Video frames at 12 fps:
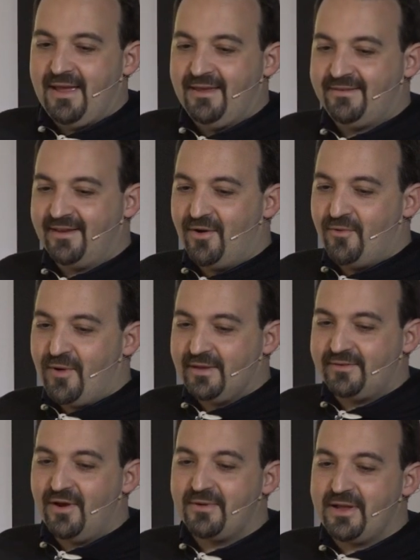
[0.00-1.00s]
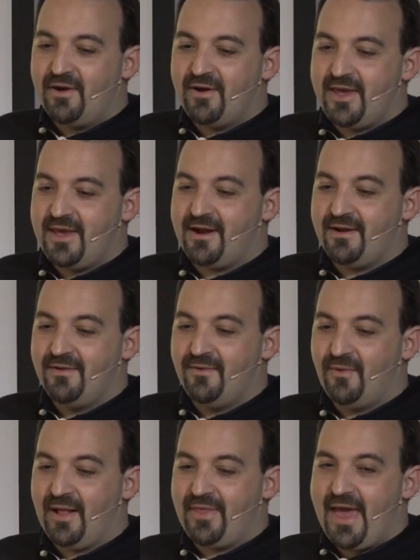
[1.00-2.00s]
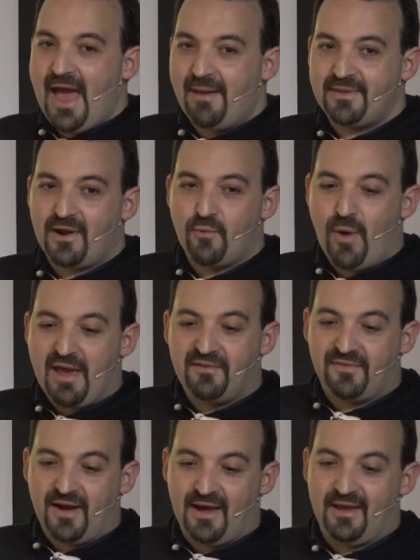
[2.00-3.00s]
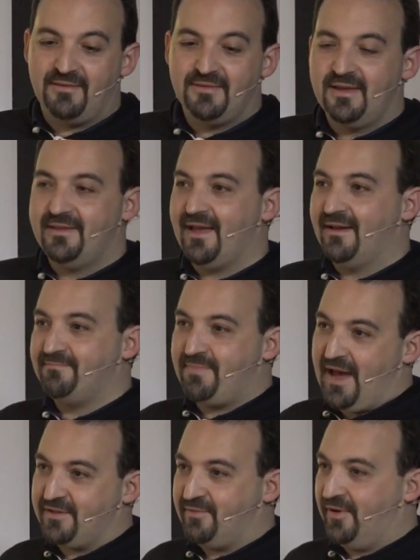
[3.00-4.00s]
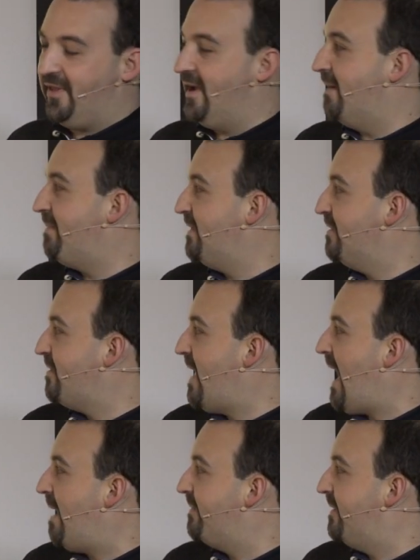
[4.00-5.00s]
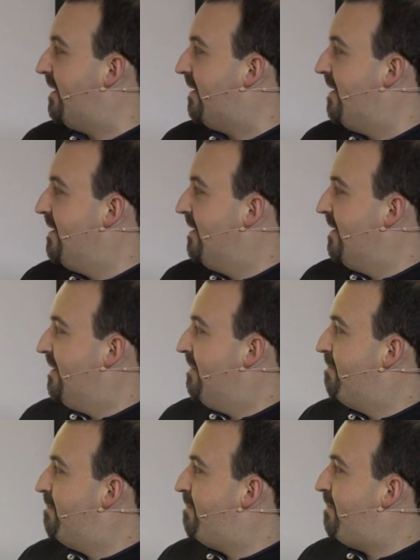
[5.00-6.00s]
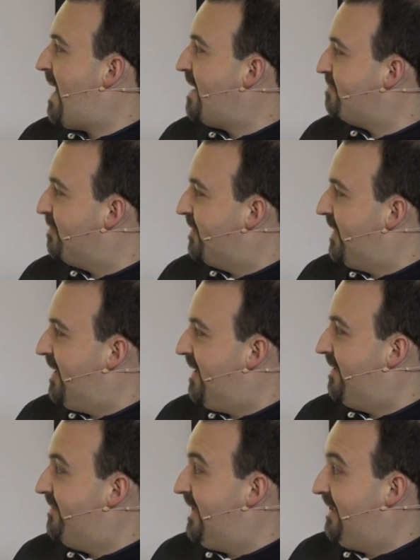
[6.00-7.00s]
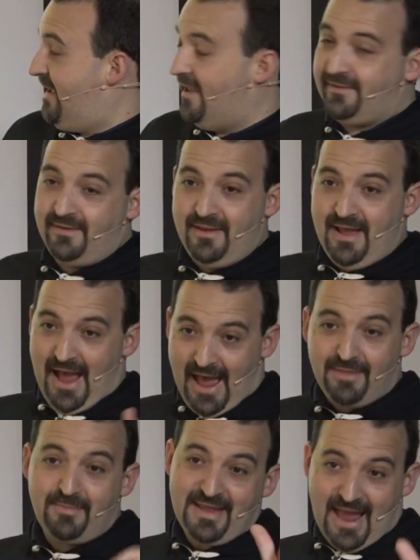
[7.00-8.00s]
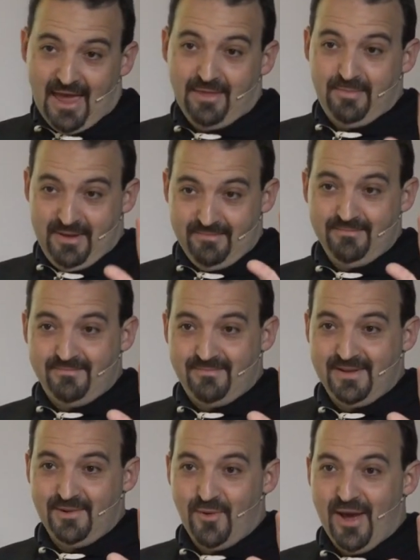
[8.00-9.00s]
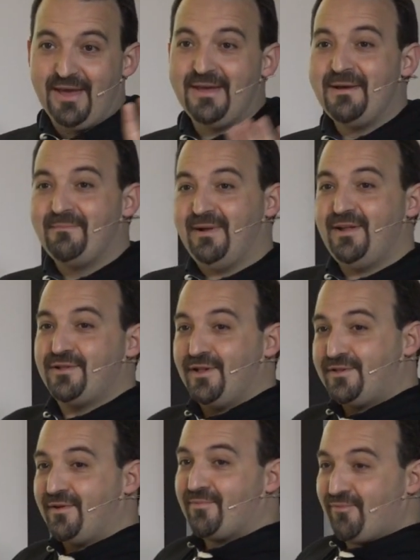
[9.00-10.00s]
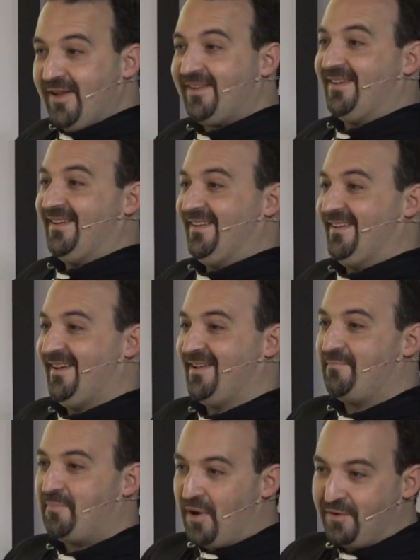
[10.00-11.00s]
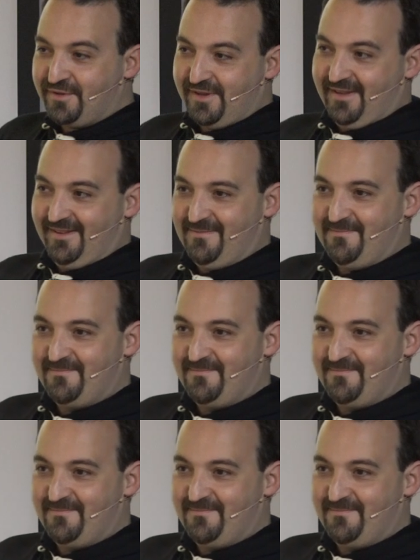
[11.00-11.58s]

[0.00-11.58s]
So what's going on here? Well, they have their Wi-Fi password there, but also they have their password there that is admin, by the way, but it's also written in a Post-it.